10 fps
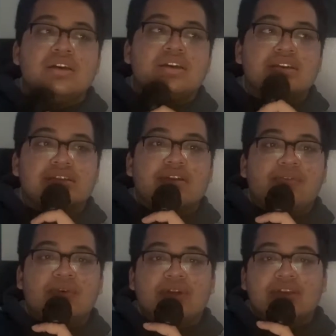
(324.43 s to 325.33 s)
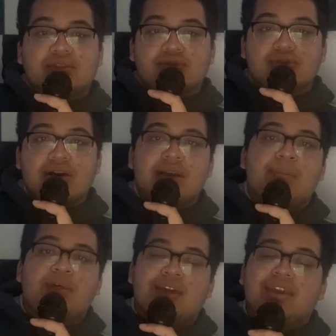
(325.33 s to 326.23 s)
is I feel like they're trying to
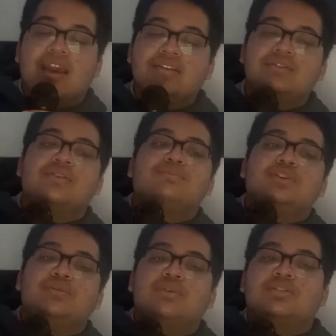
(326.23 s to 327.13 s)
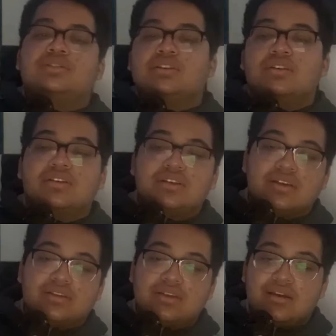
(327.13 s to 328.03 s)
play catch up too much and not take
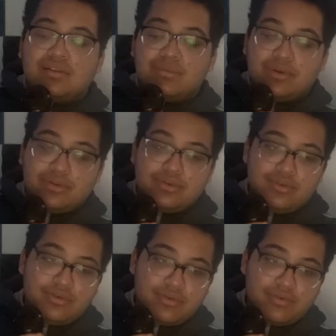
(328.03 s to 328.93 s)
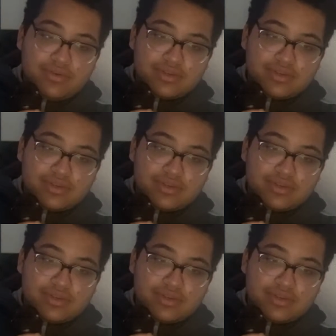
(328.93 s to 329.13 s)
the time to build their universe.